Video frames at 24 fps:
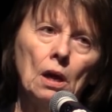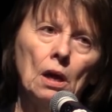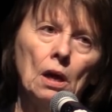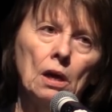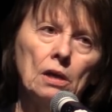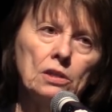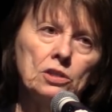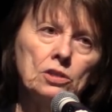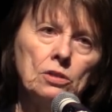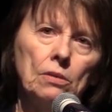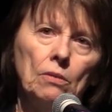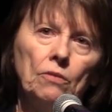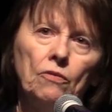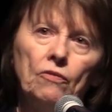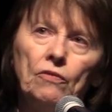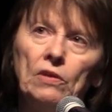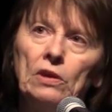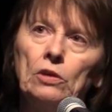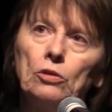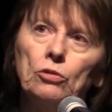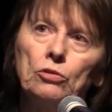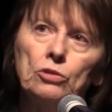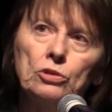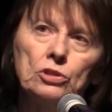uh,
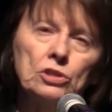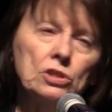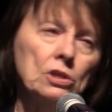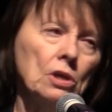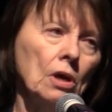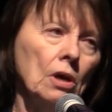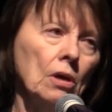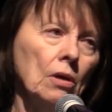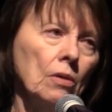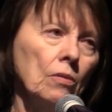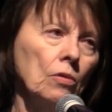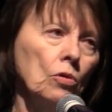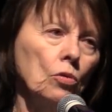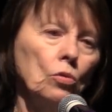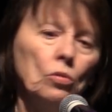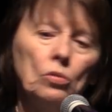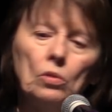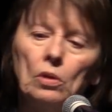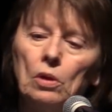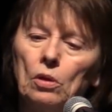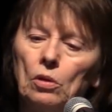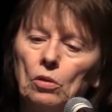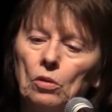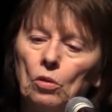figures uh,
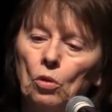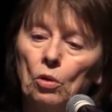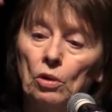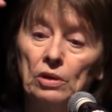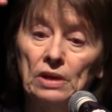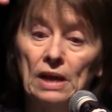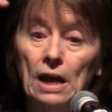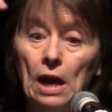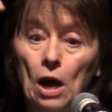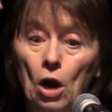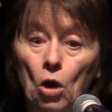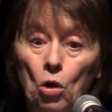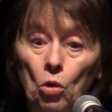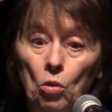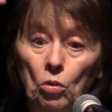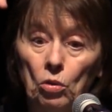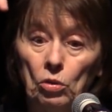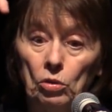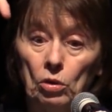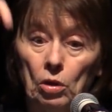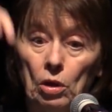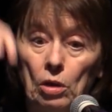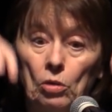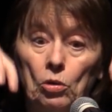who, who are now
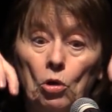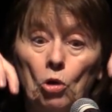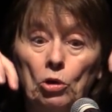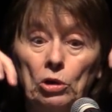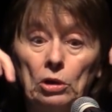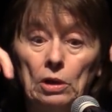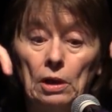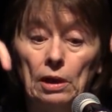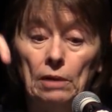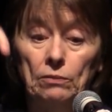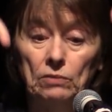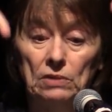are uh, going,